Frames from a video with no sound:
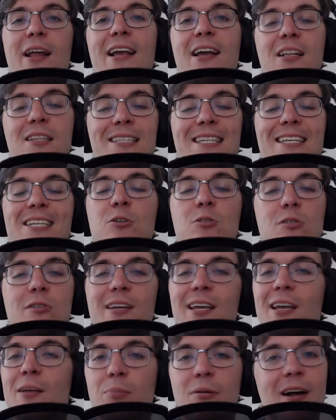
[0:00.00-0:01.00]
a cleaner
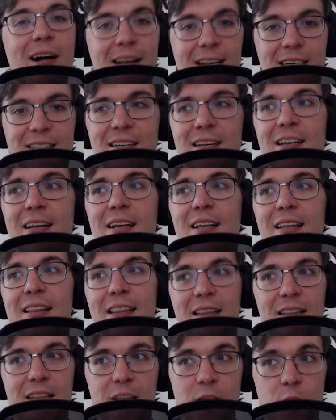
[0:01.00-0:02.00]
looking product.
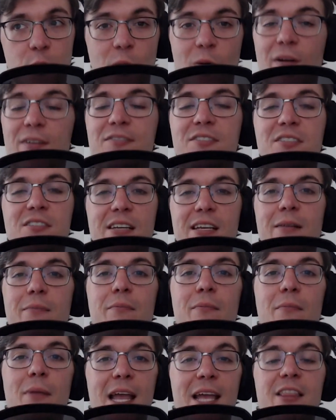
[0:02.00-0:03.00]
The UFC
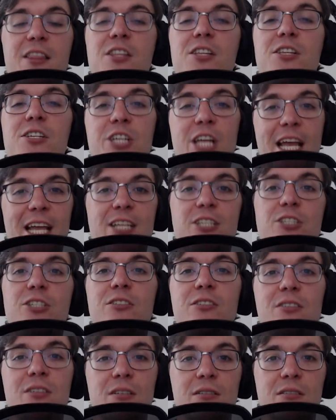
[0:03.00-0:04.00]
made the
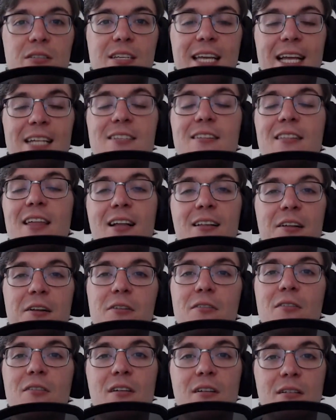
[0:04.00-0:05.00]
changes to get to that
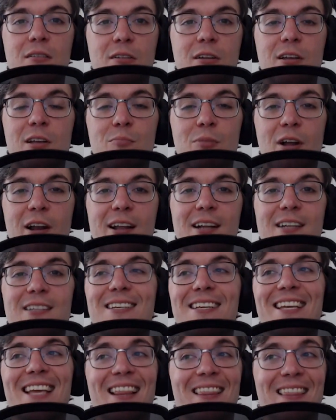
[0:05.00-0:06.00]
cleaner looking product,
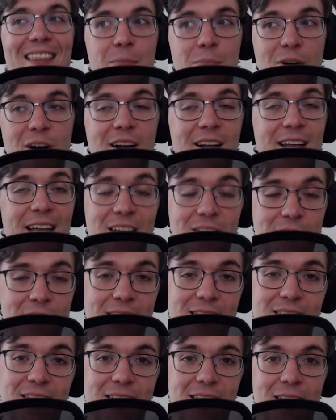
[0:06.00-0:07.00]
to get the broadcast
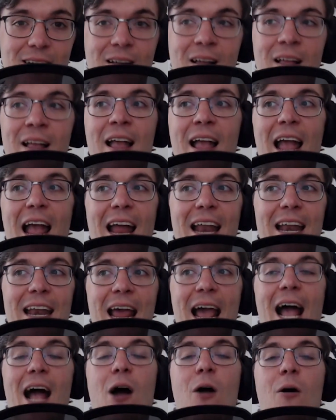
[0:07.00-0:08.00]
rights deal. And
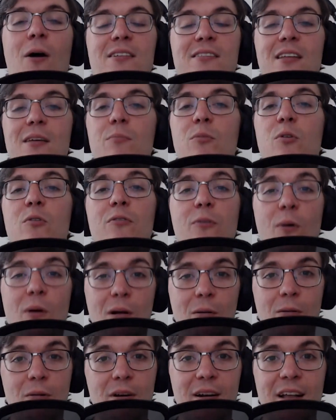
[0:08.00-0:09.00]
now as they move
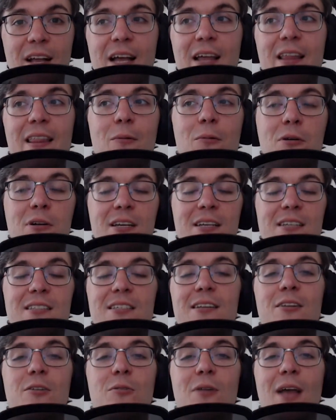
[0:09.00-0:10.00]
forward, they will
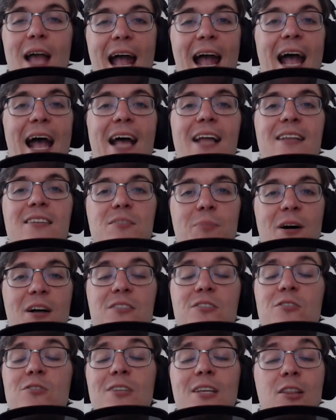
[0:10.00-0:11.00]
continue to add
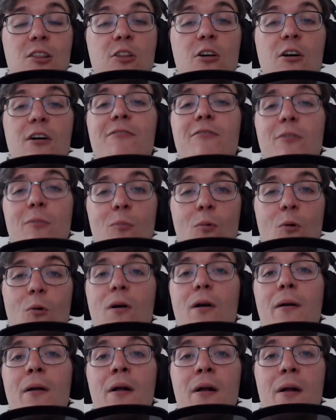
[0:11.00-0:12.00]
sponsors and look for
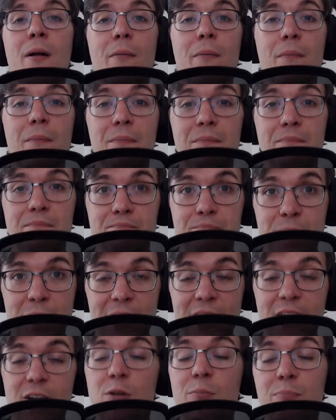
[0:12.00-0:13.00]
more
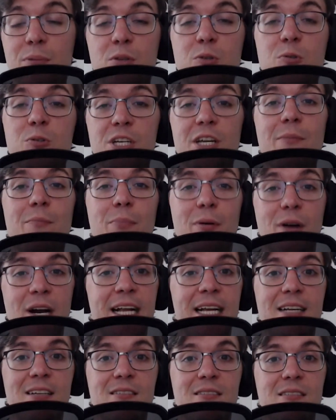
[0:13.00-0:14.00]
bigger blue chip
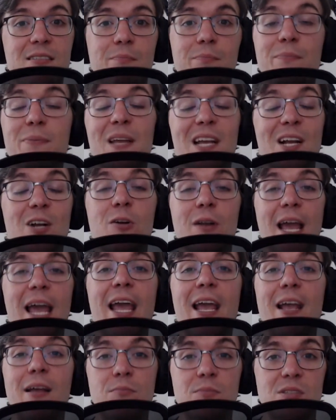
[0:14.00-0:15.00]
brands, bigger
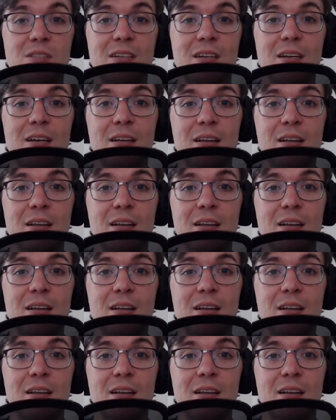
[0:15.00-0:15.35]
names